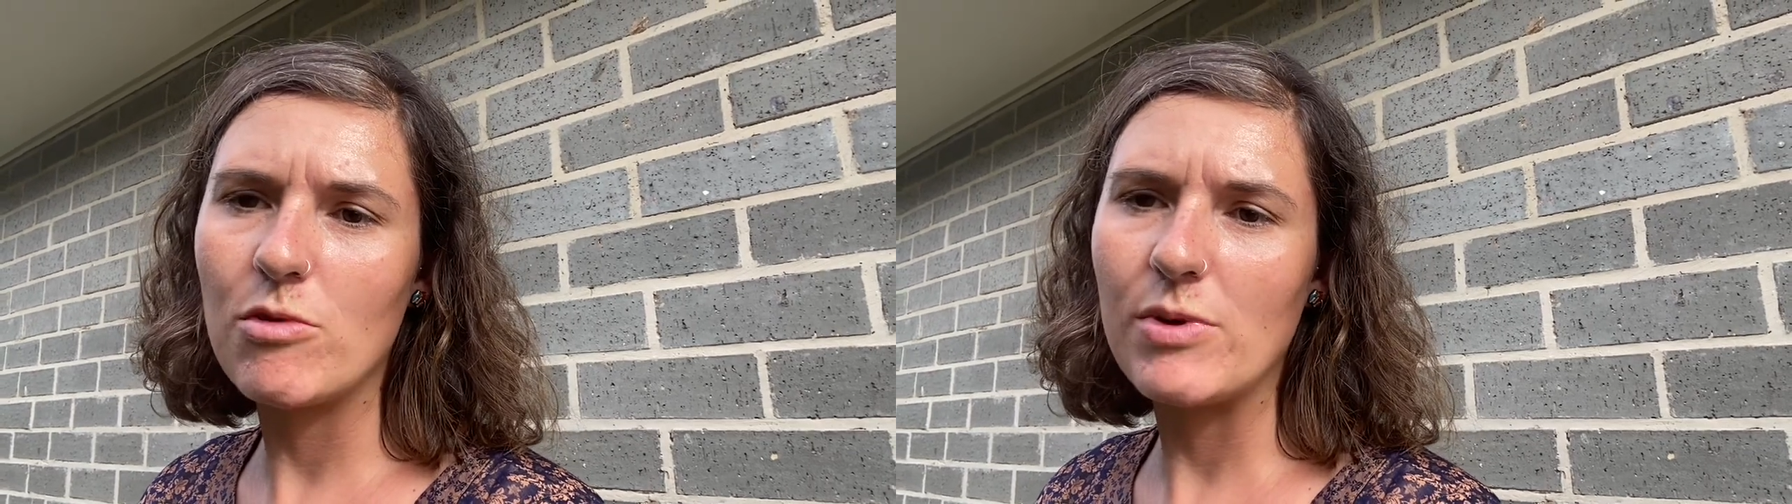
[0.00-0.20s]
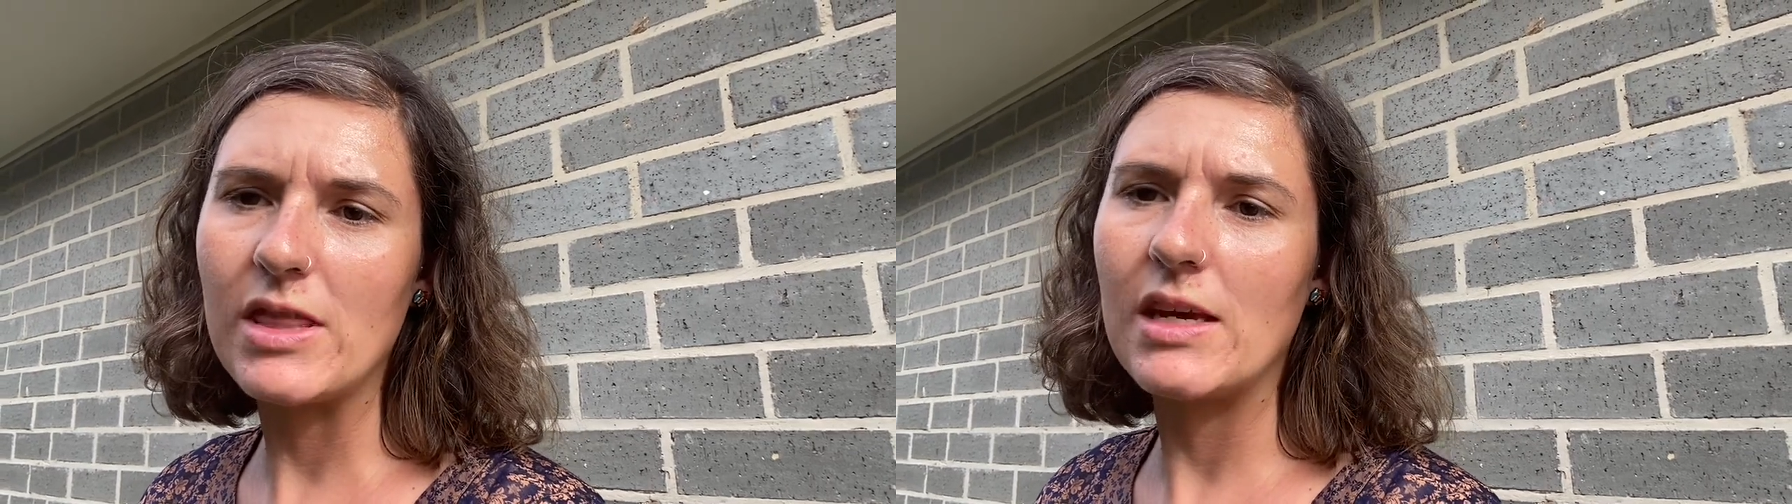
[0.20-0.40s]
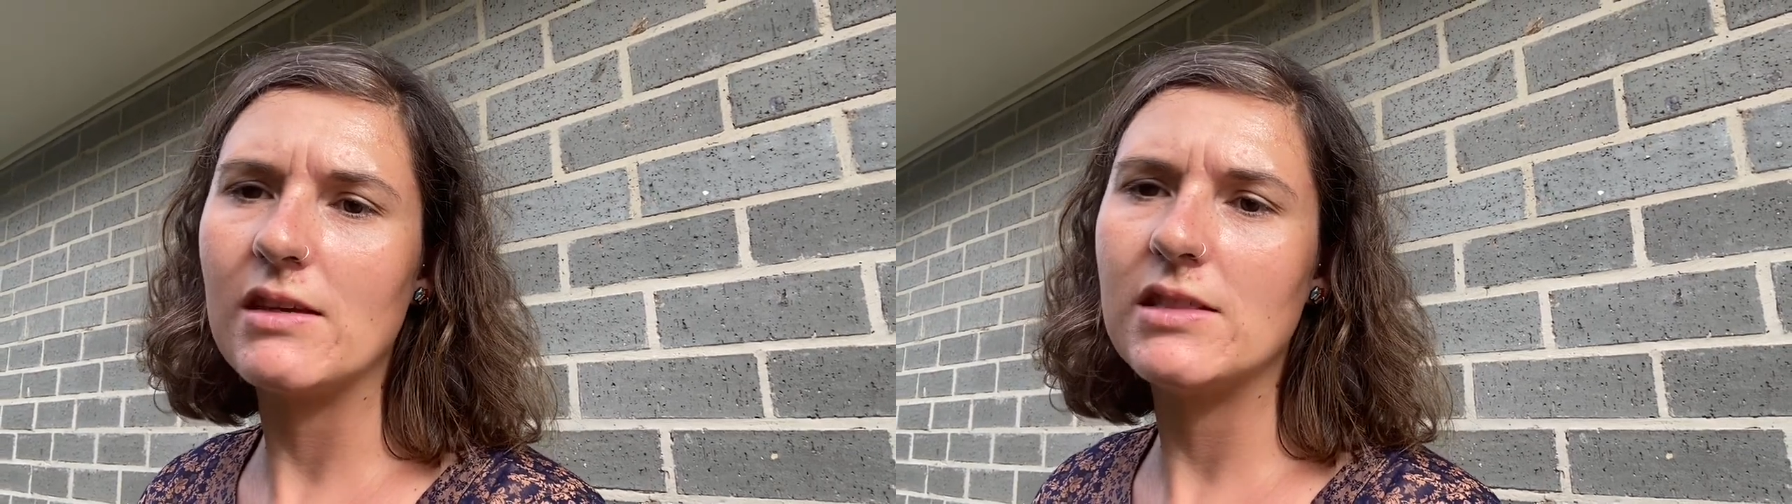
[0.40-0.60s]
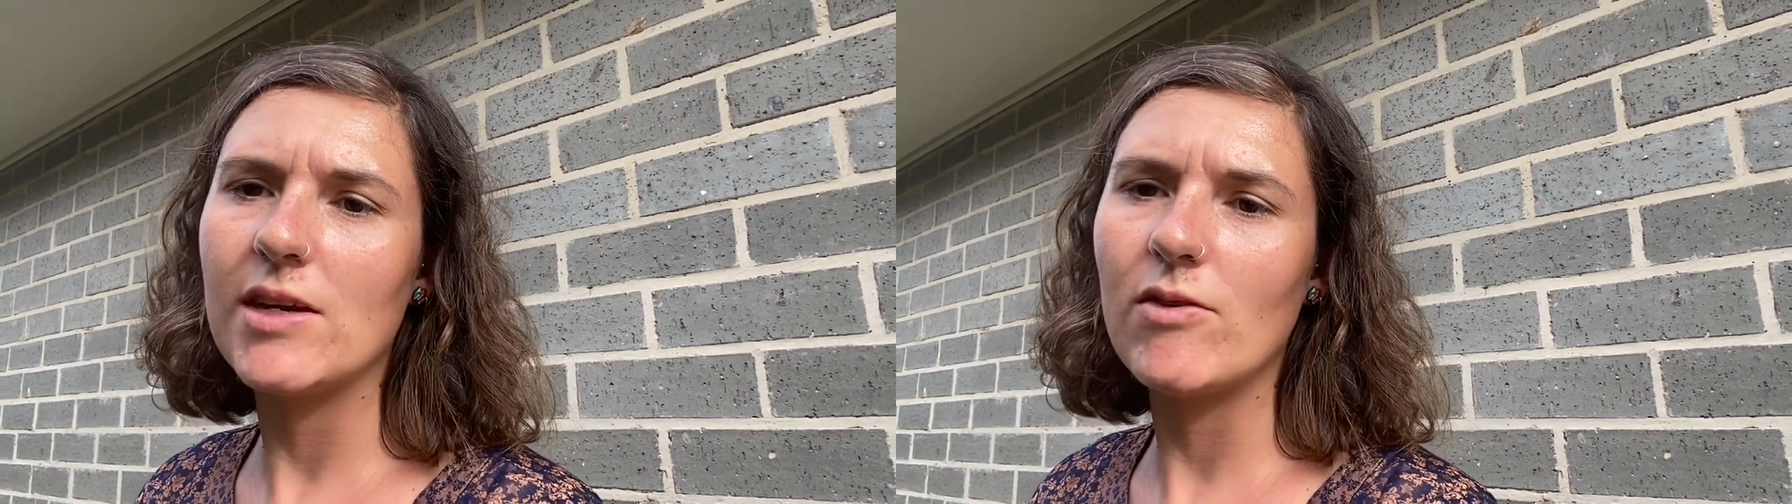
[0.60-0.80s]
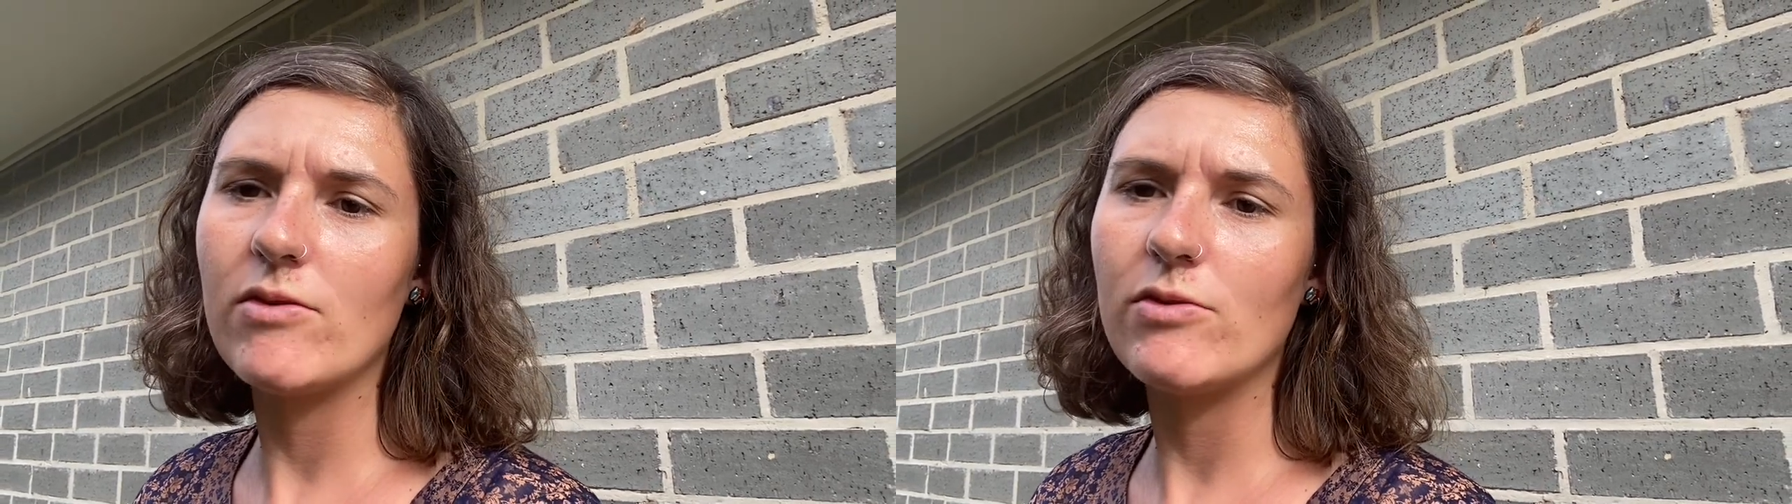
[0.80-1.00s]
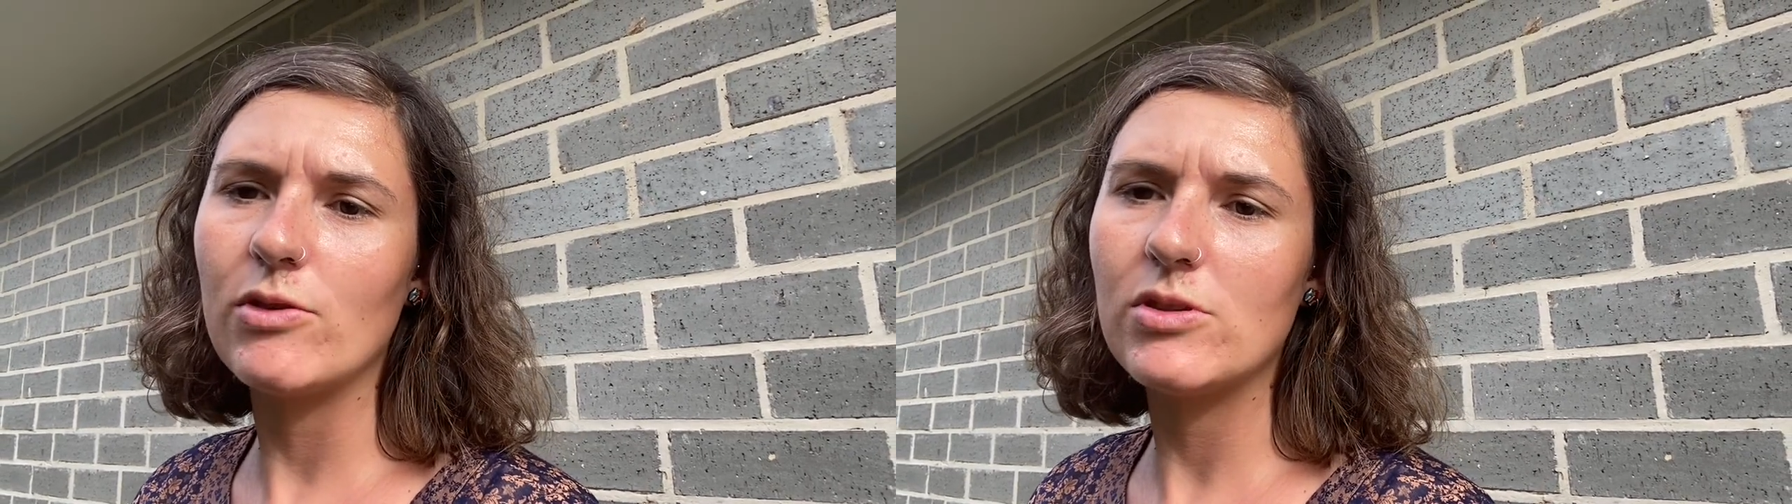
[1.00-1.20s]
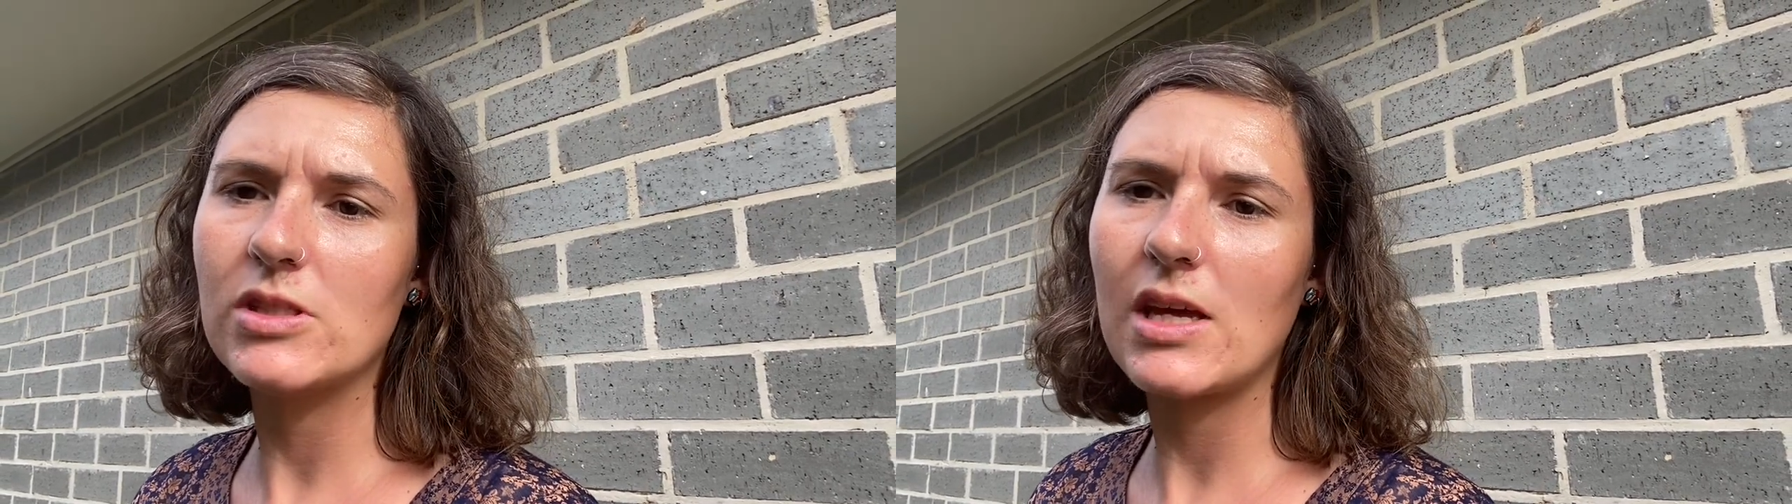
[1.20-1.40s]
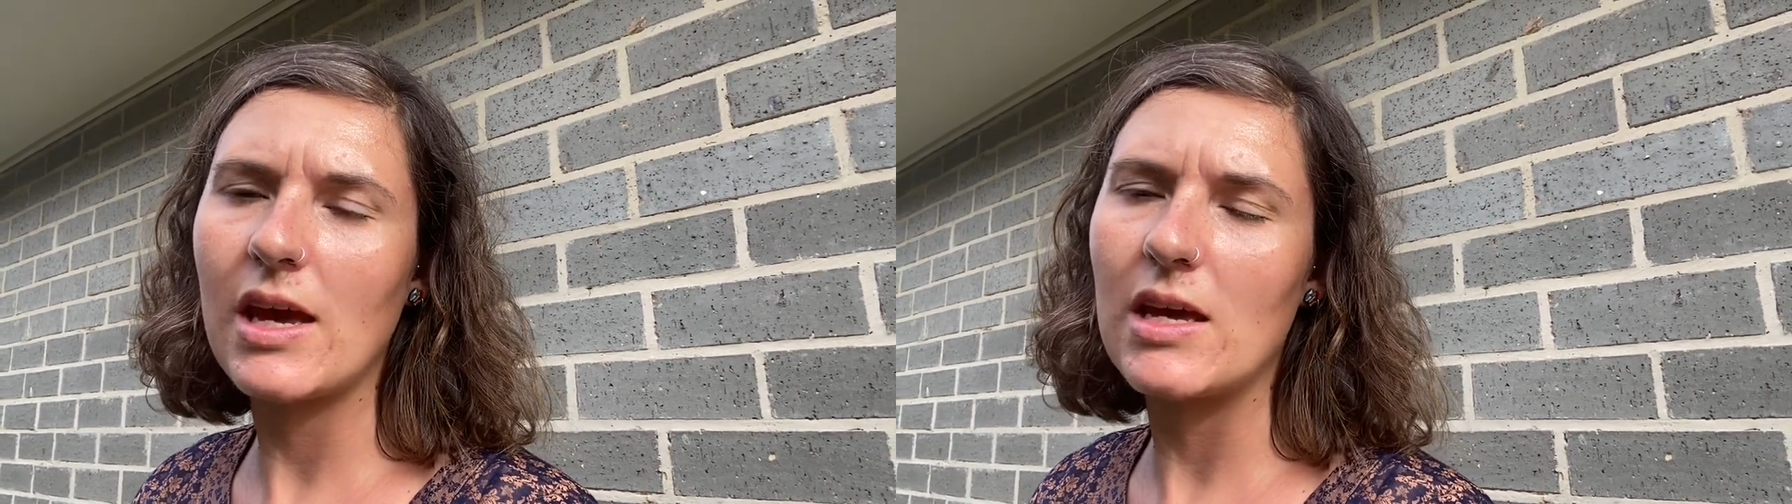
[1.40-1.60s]
when the Endeavour
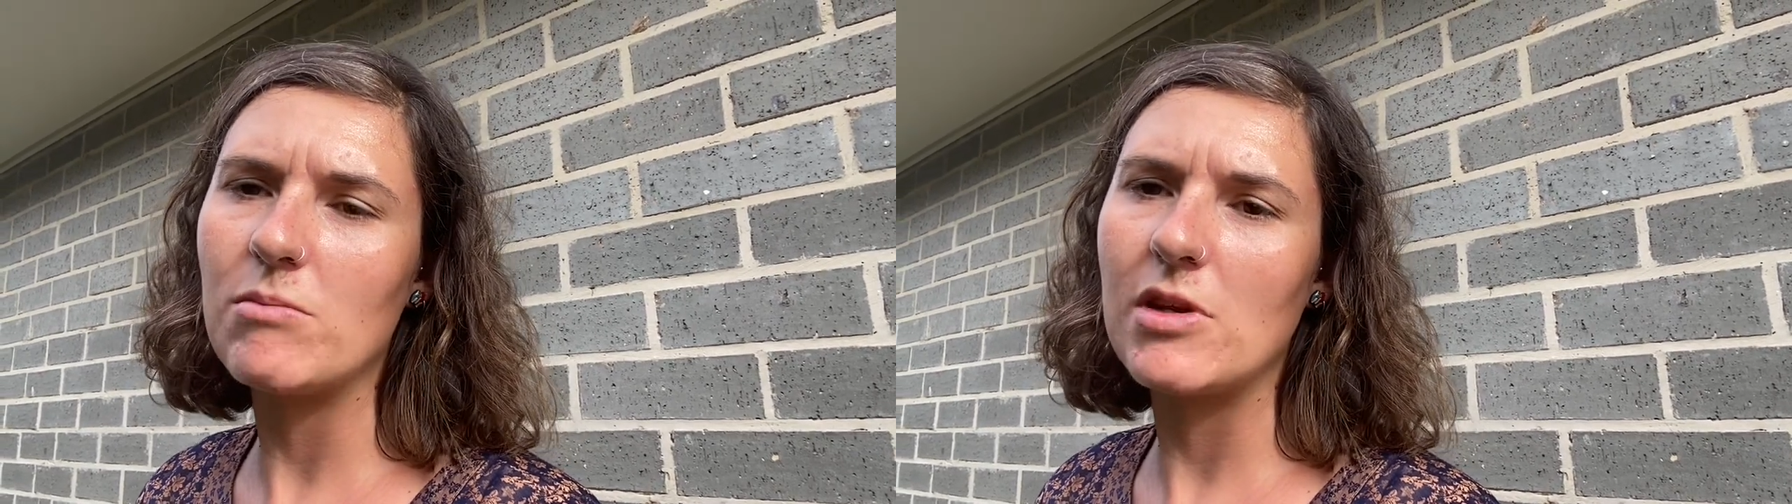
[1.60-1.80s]
first came,